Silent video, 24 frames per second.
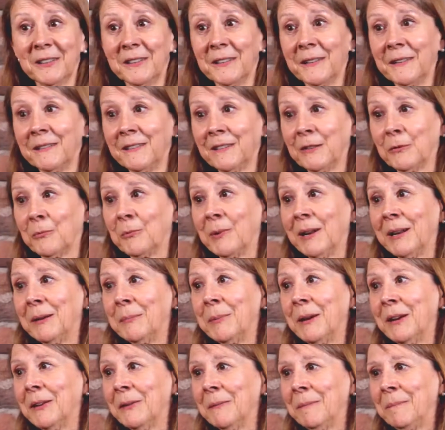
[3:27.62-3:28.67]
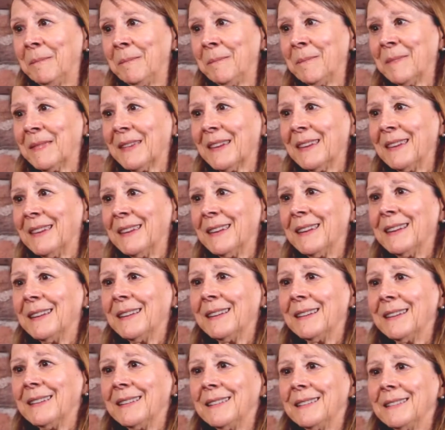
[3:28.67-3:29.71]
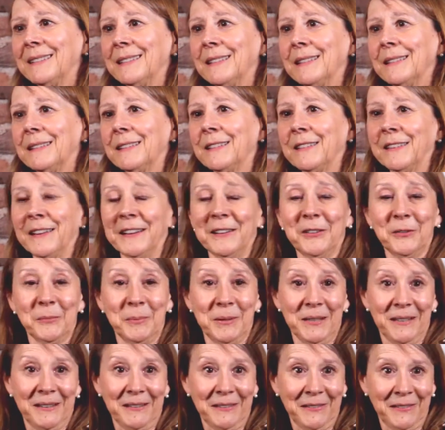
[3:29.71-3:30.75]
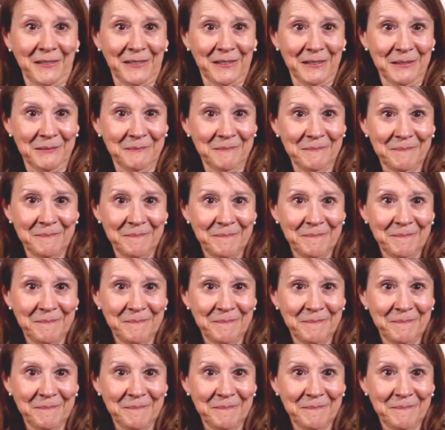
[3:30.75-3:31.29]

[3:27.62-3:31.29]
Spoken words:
into this thread about psychopaths.